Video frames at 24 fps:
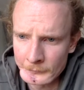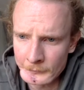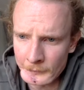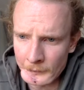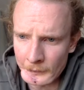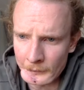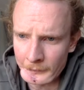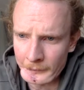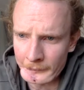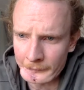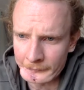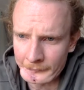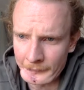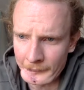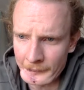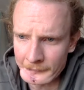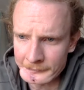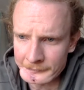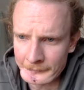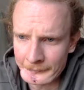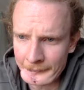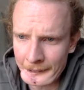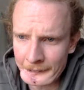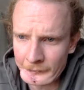All right,
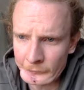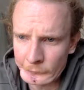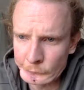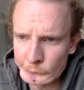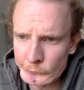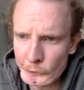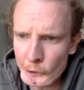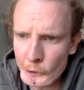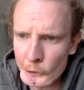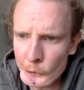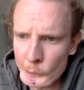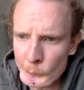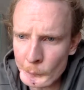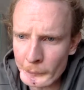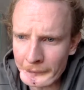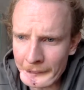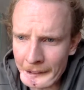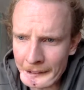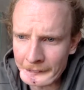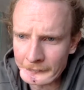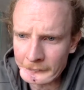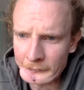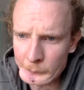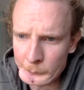guys, I gotta
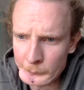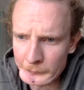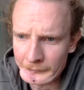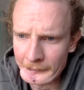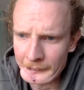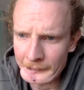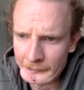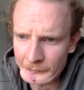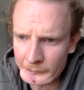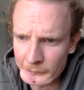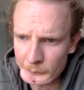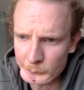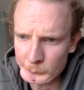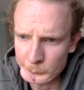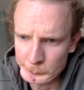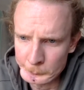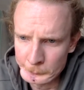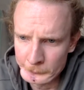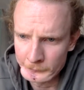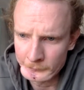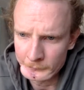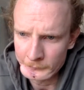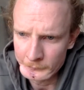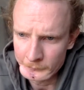go.